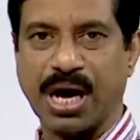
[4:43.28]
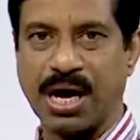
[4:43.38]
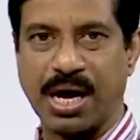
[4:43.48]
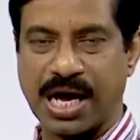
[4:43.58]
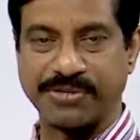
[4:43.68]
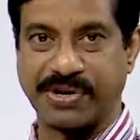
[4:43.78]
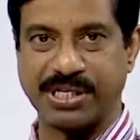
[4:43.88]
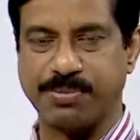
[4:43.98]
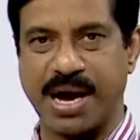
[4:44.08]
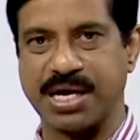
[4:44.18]
As far
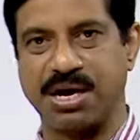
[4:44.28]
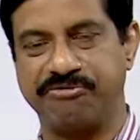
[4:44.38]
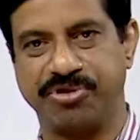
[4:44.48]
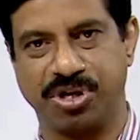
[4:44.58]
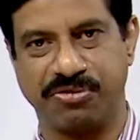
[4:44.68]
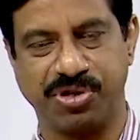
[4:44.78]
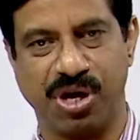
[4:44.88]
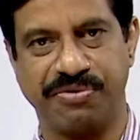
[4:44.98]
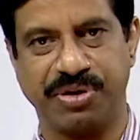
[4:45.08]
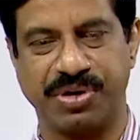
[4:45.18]
as my comfort of
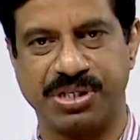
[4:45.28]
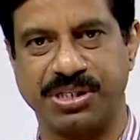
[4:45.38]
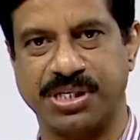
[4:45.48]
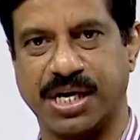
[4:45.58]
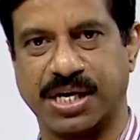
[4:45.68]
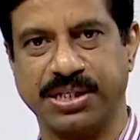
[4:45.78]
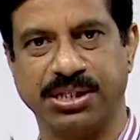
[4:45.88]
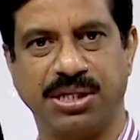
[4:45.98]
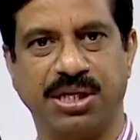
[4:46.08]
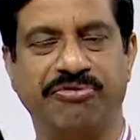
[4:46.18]
solving questions are
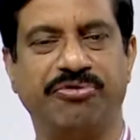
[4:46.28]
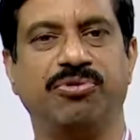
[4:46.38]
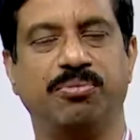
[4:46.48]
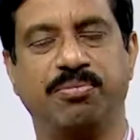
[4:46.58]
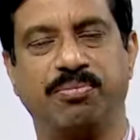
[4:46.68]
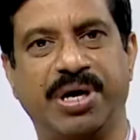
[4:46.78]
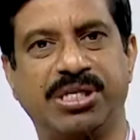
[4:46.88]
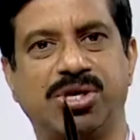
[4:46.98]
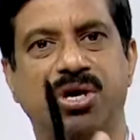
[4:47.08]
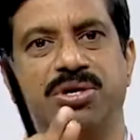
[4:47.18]
concerned. If
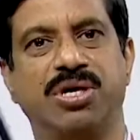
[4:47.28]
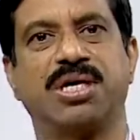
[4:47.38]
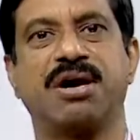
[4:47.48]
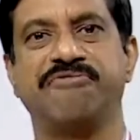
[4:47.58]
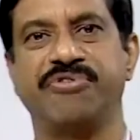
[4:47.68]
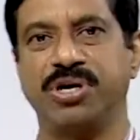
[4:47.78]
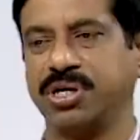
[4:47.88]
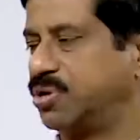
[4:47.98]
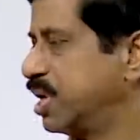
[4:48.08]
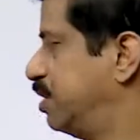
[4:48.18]
based on your comfort,
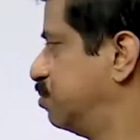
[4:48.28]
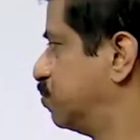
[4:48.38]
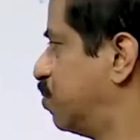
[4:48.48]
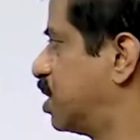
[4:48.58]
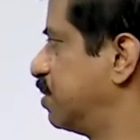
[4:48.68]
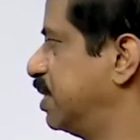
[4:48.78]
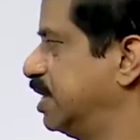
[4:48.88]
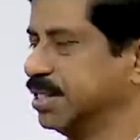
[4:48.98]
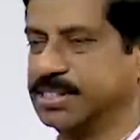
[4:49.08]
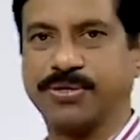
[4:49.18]
you can use whatever
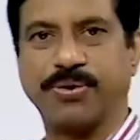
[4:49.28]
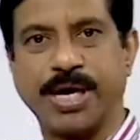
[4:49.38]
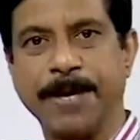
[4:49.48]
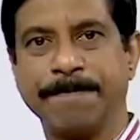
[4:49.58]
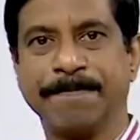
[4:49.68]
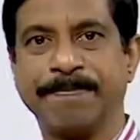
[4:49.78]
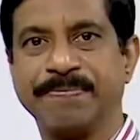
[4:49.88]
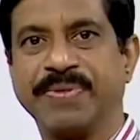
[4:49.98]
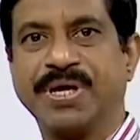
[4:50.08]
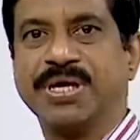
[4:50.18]
it is. Okay.
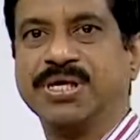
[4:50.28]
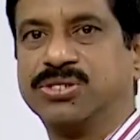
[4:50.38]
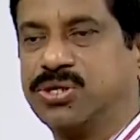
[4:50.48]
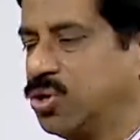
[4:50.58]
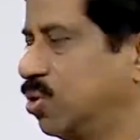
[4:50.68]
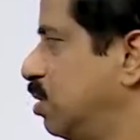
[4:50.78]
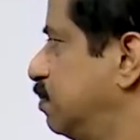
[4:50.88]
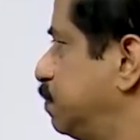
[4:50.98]
So